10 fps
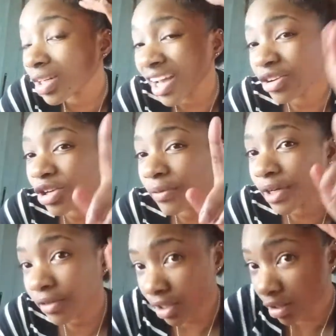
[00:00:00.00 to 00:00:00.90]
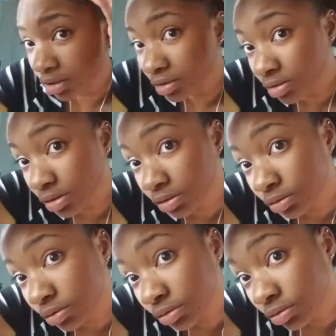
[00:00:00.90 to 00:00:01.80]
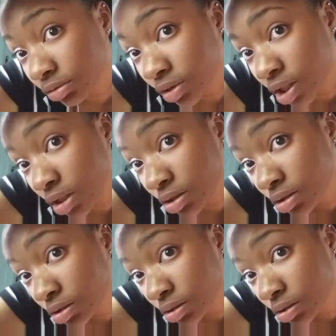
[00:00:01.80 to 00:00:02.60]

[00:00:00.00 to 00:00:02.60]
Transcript: I don't know what I'm doing here, so don't judge.